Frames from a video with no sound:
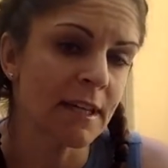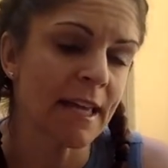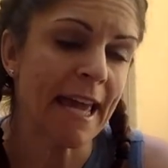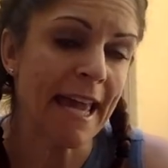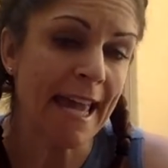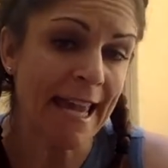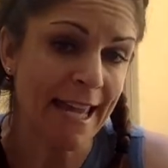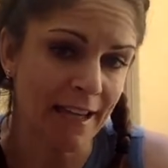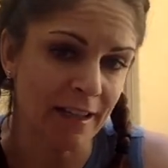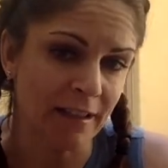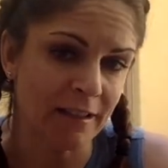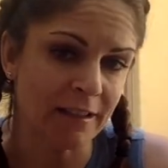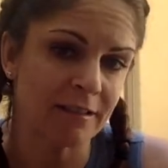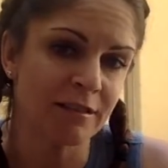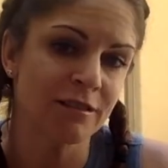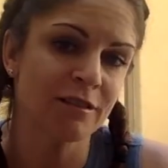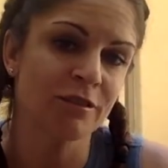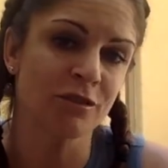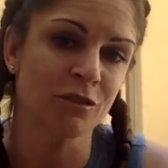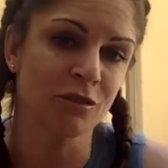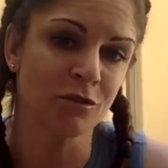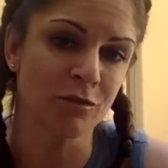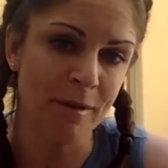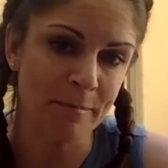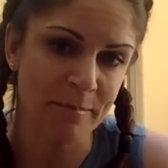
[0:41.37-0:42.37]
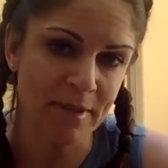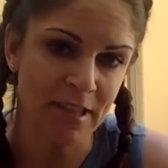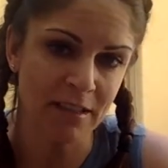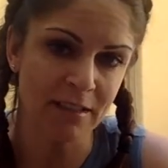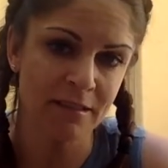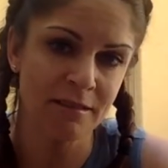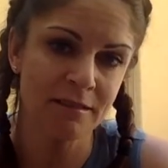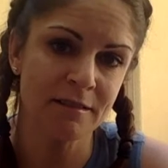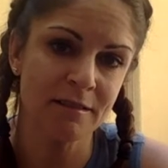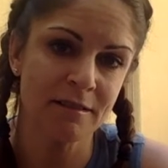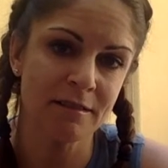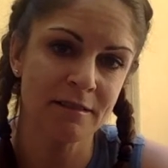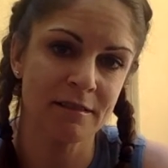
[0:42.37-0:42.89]
and the
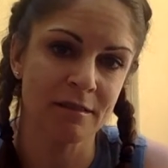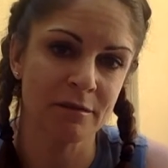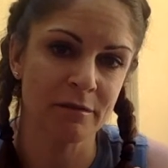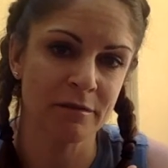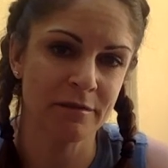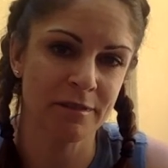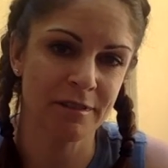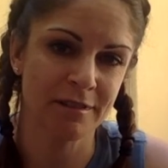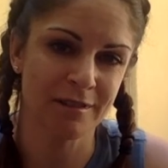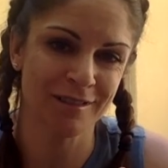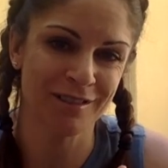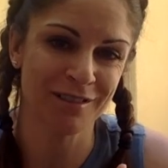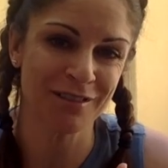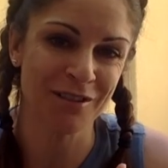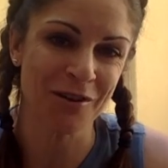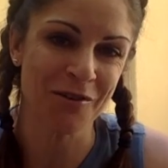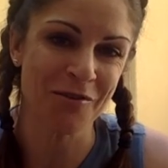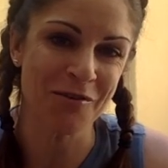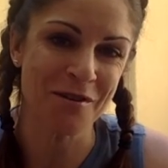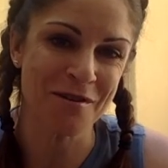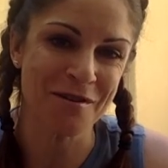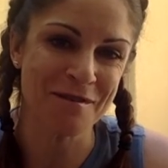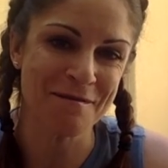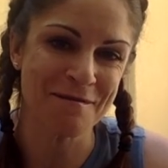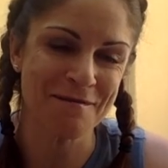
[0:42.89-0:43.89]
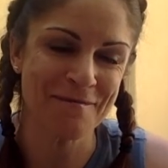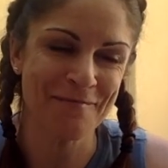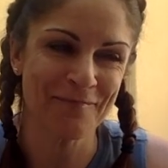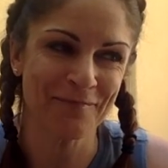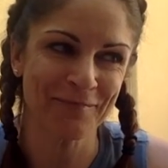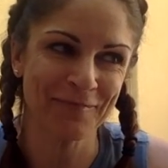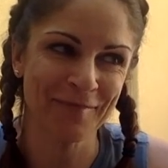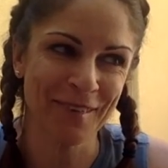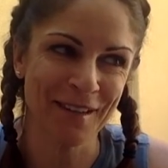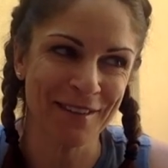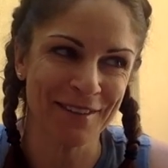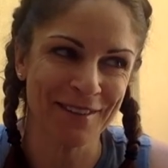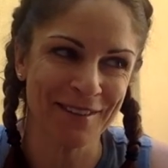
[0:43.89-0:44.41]
grippiness. So
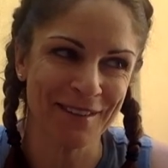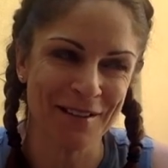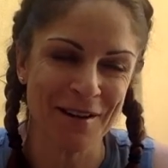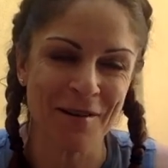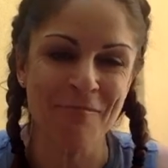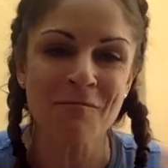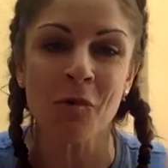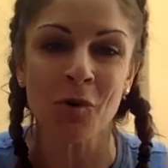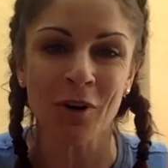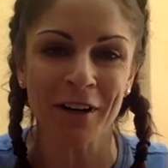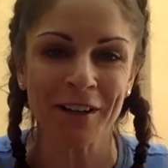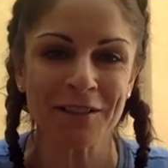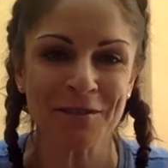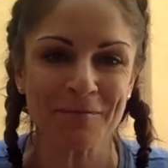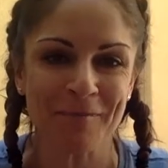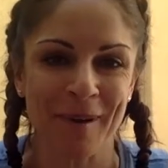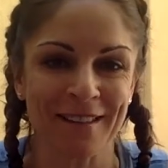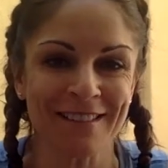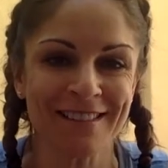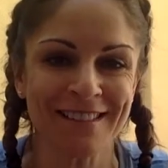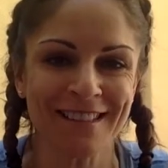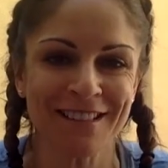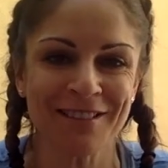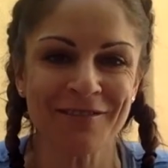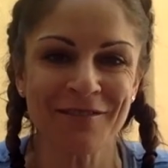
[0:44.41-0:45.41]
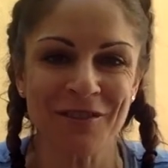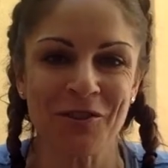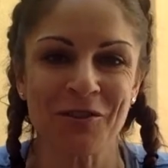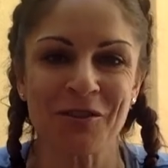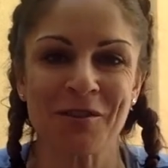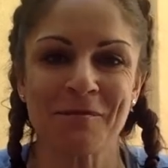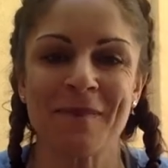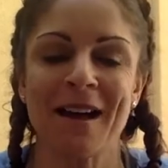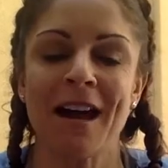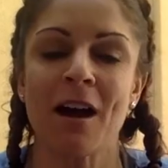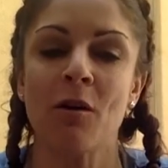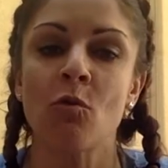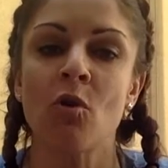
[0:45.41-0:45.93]
a more expensive yoga
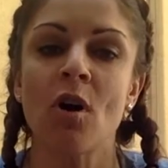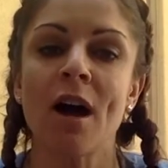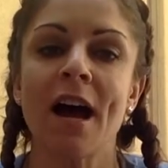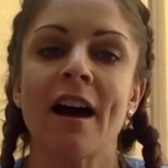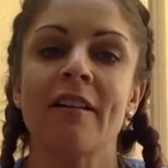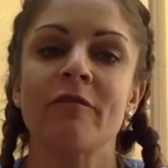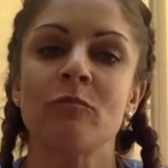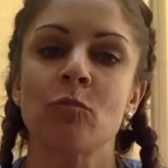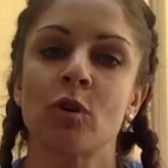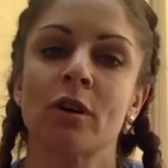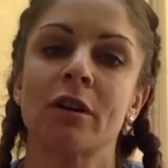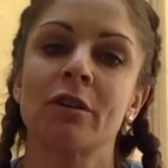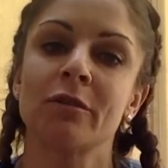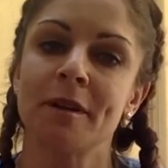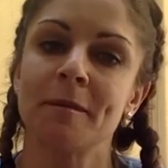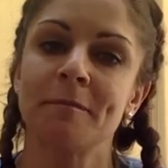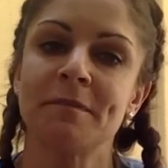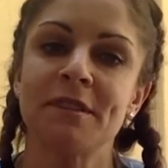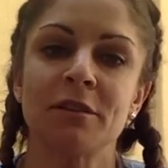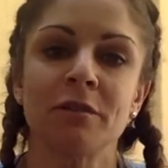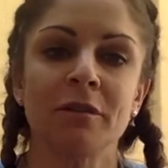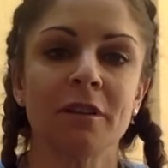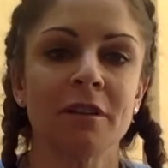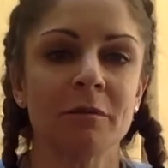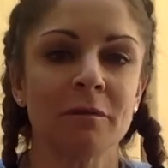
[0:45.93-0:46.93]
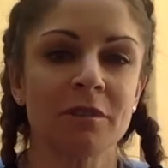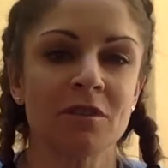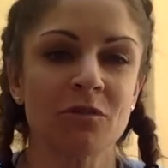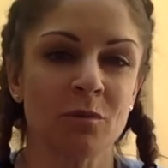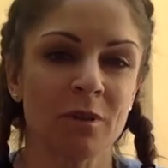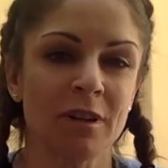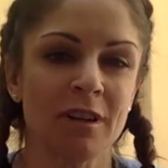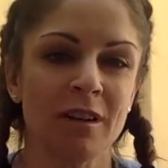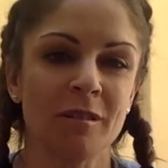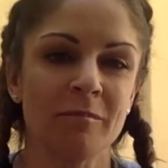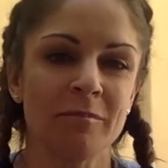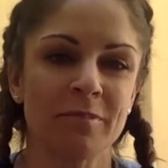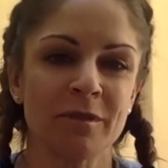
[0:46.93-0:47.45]
mat will have more grip to it, which will
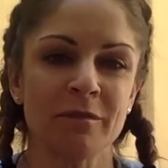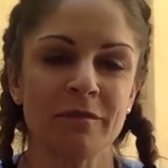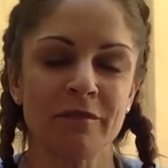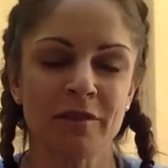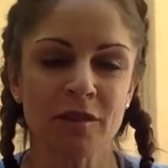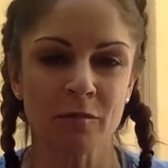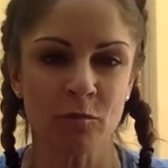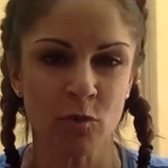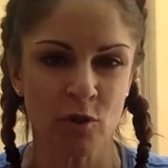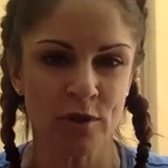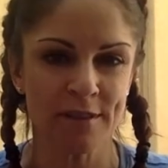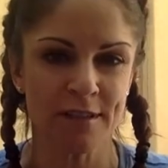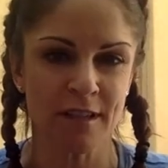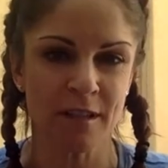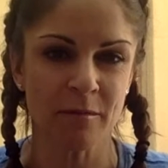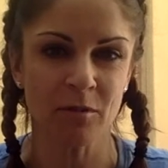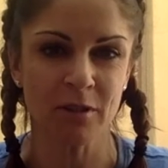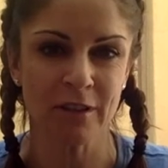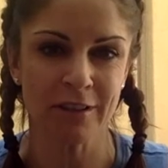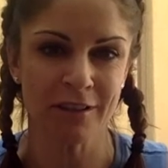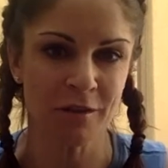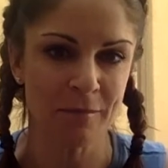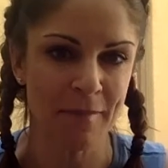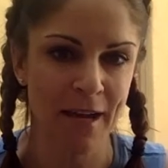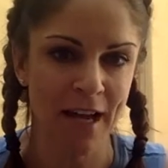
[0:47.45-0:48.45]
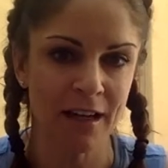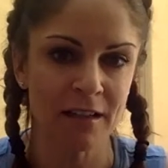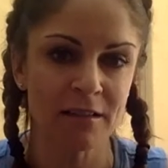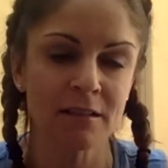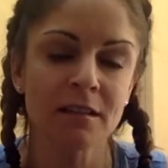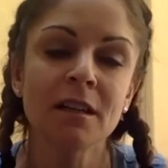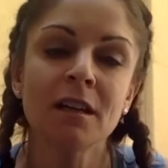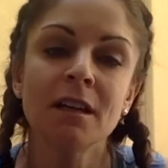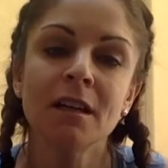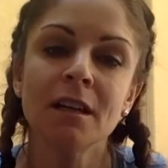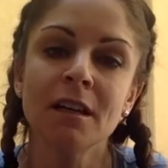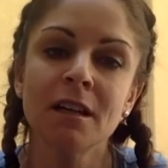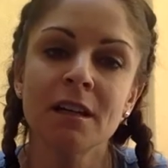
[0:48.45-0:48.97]
help you feel more stable on your mat.
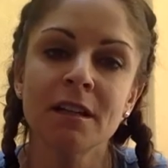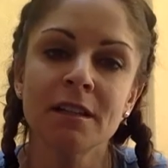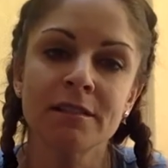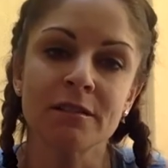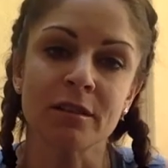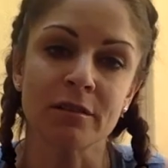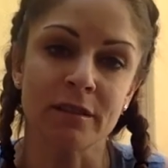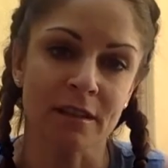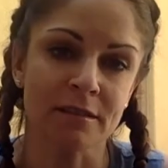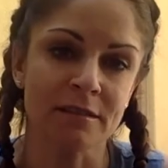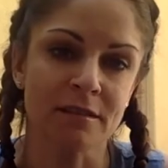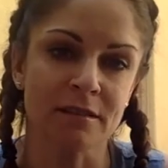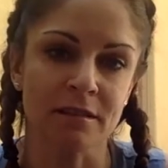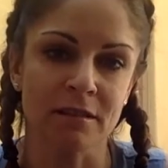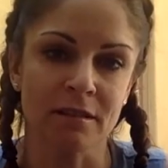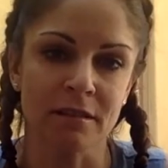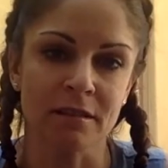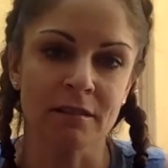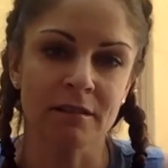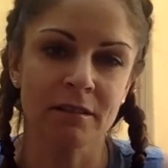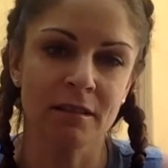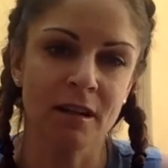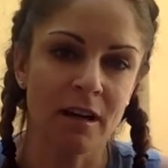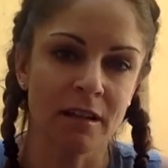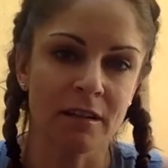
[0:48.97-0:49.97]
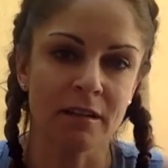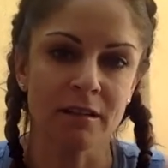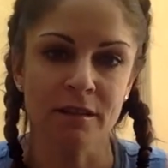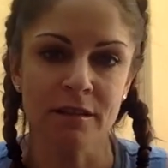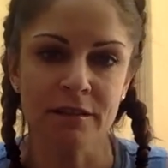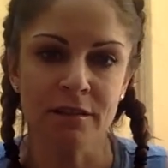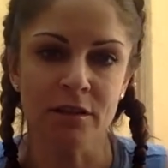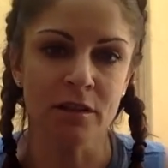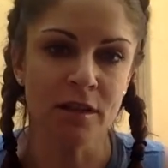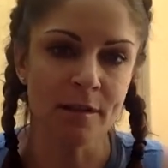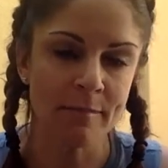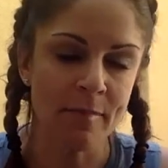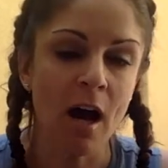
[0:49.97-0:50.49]
So that's the kind of the
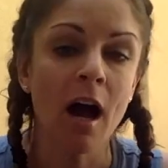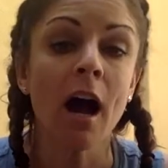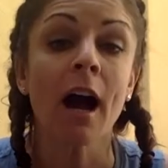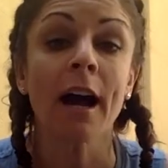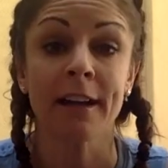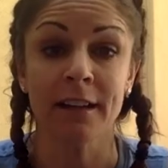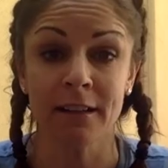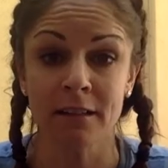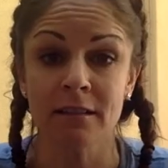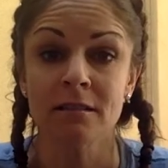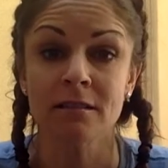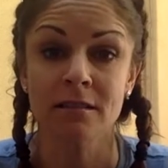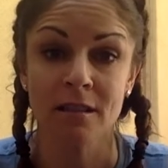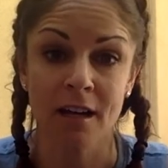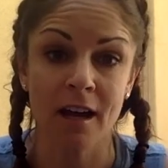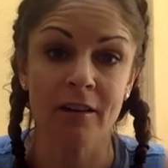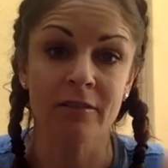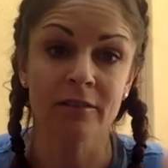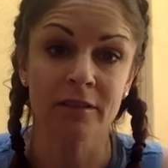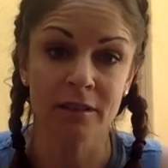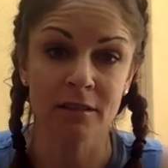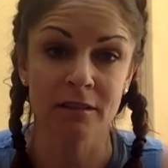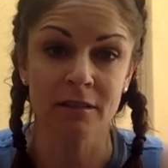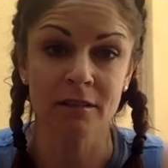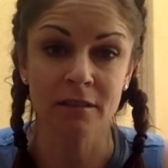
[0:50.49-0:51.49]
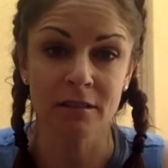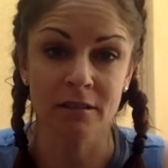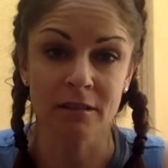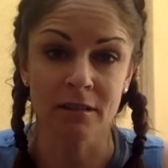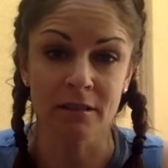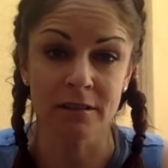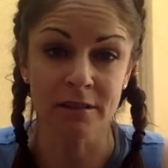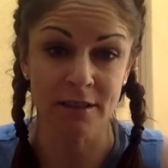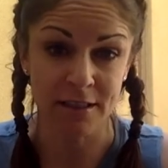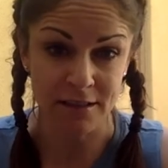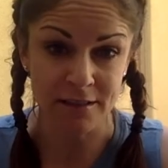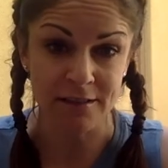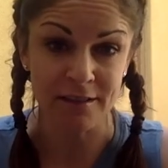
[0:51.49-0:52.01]
theory behind having a
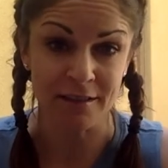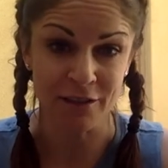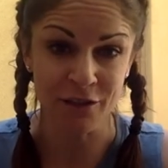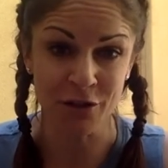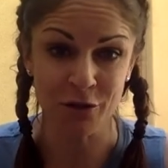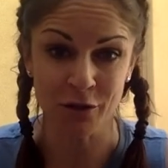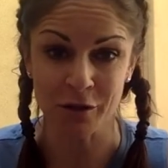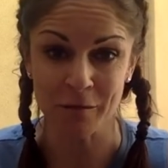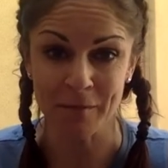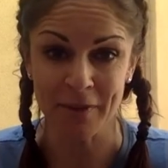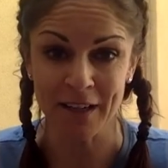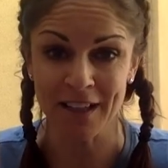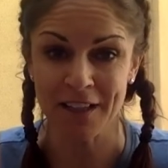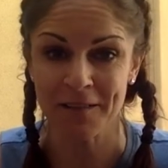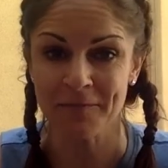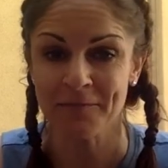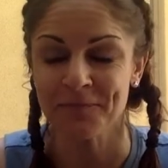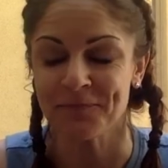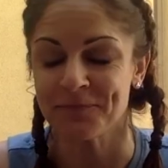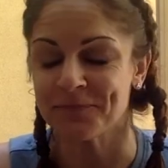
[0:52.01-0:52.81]
decent yoga mat.